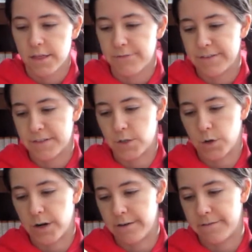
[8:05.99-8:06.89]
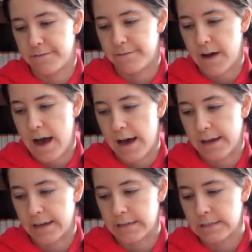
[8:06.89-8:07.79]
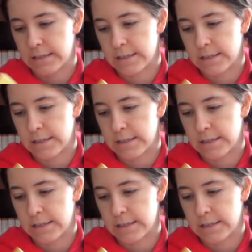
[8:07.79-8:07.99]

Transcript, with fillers: thrift store find.